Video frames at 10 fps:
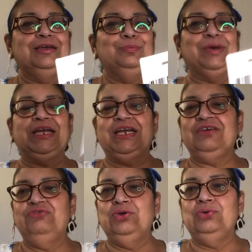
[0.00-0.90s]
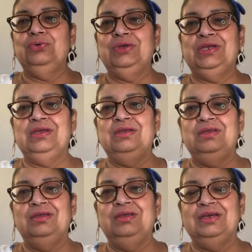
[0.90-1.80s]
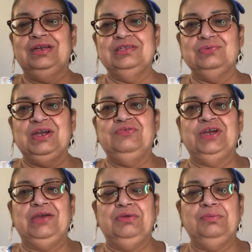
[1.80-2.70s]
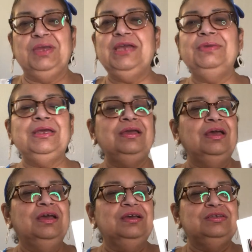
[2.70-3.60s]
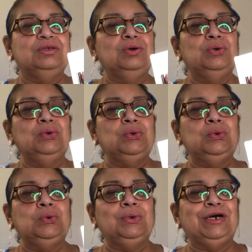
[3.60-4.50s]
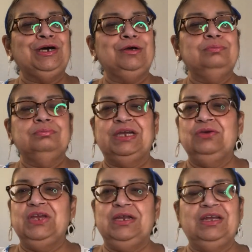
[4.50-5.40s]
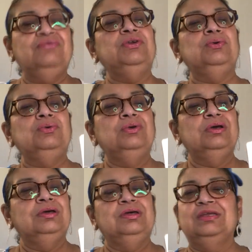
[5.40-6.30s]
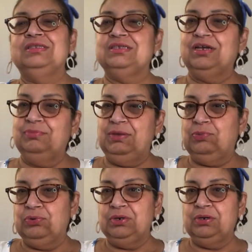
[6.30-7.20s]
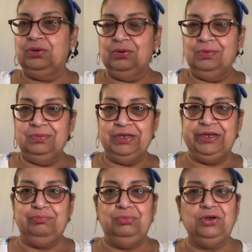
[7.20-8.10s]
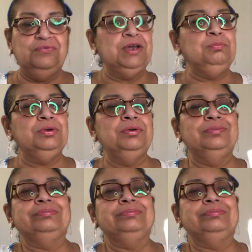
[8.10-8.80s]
my nephew. He and his wife are having a baby. So my great nephew that's going to be born in November.